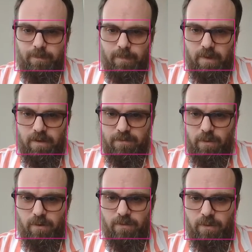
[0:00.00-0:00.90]
not
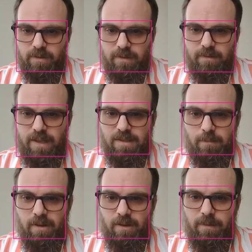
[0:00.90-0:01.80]
forward force, that's a
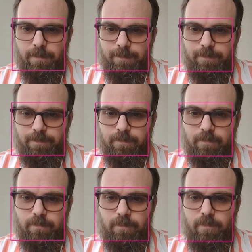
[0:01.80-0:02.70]
bug,
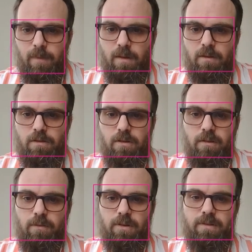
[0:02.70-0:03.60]
turning
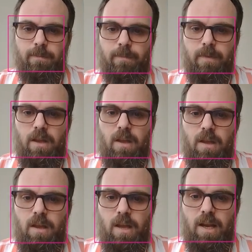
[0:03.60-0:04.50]
force.
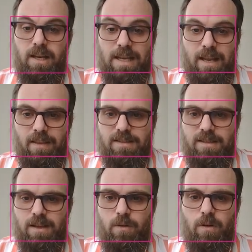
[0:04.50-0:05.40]
And again, that's
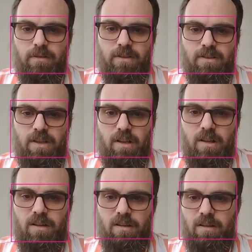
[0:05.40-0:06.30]
the equivalent
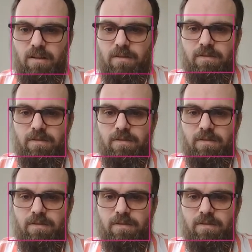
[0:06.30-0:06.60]
of